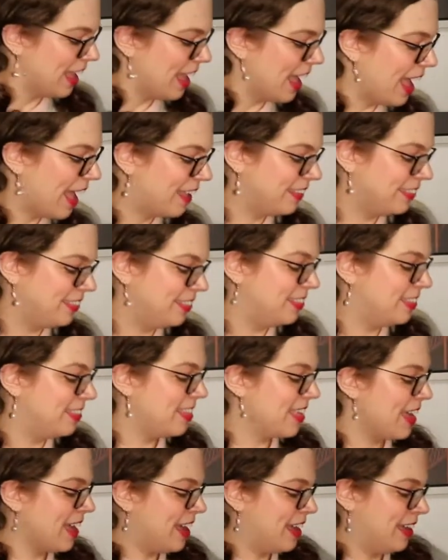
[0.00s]
And
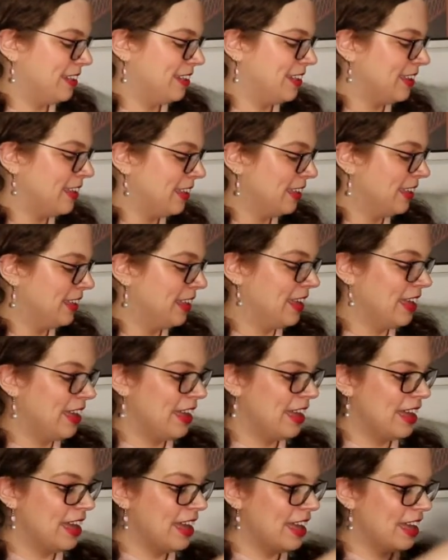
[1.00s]
then
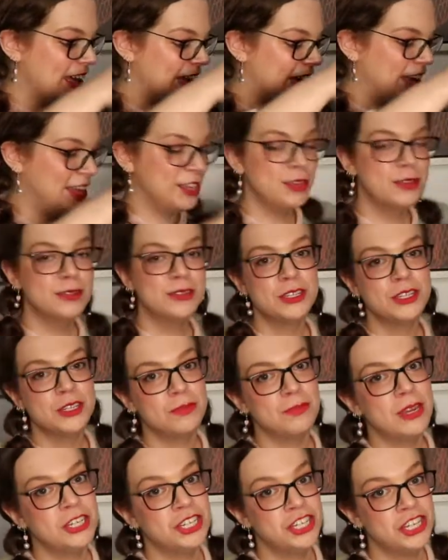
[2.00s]
I used
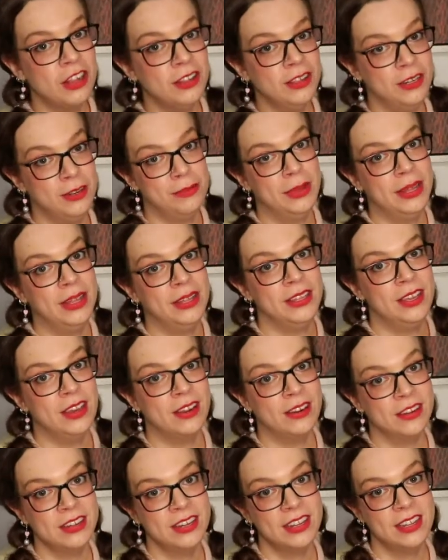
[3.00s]
my shawl in a ball
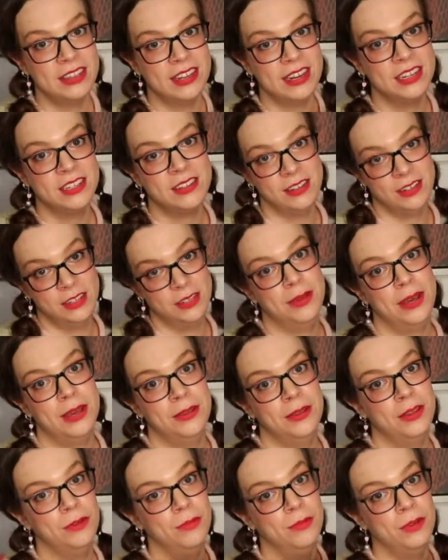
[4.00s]
yarn that I talked
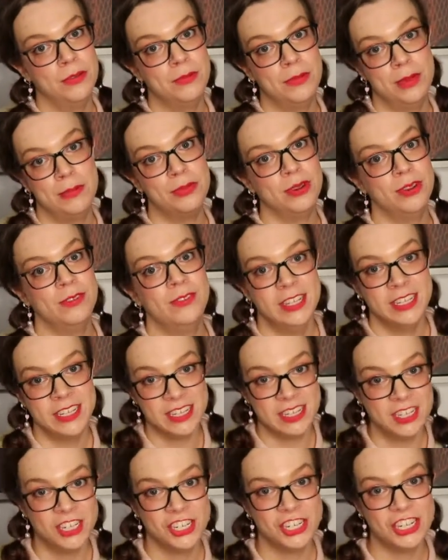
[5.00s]
about in one of my
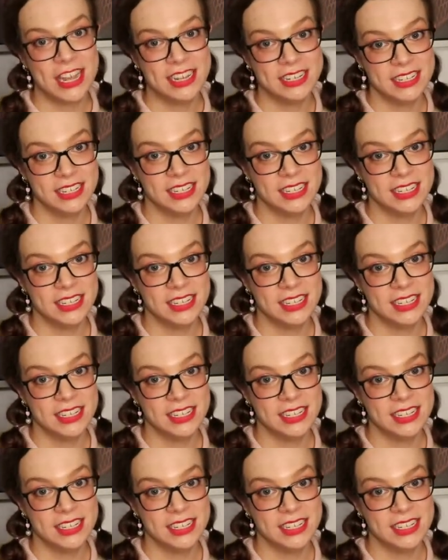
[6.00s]
previous Knit Chat